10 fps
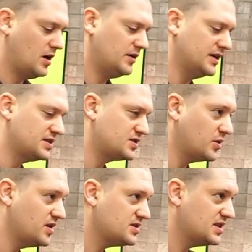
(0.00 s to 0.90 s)
All right, so
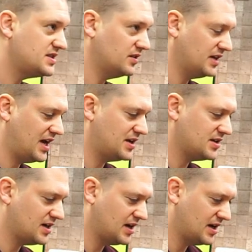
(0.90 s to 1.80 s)
here's the tilt
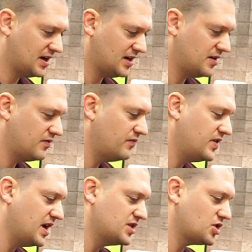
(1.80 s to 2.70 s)
head uh,
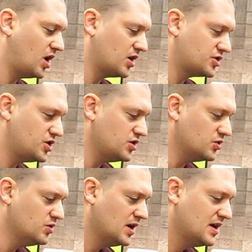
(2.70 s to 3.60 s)

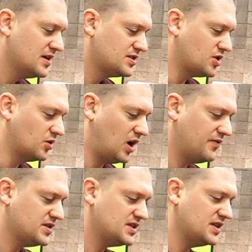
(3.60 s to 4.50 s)
VHR2. So
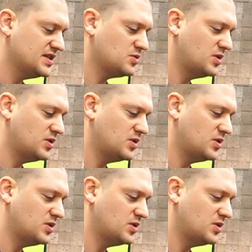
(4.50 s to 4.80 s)
obviously this